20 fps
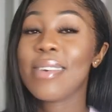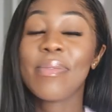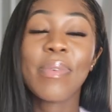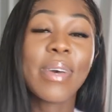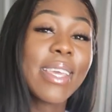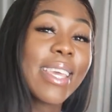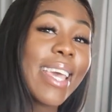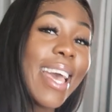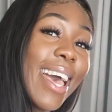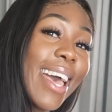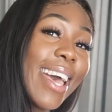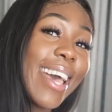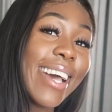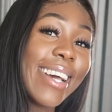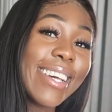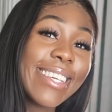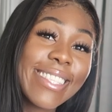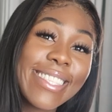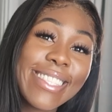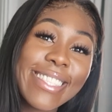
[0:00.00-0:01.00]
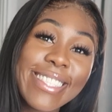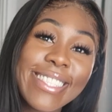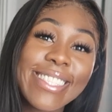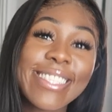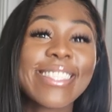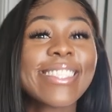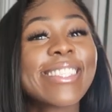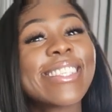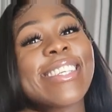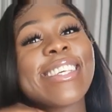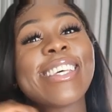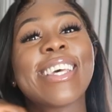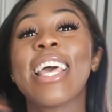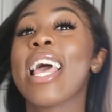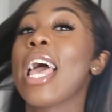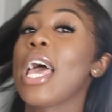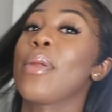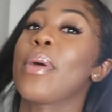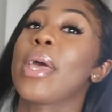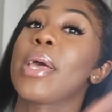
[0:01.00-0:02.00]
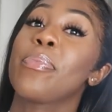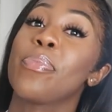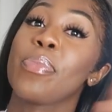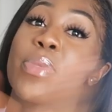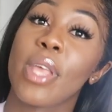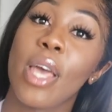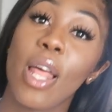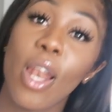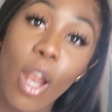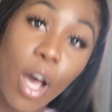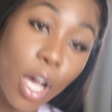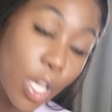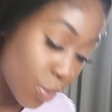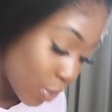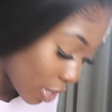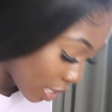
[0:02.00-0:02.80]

But yeah. Anyway, last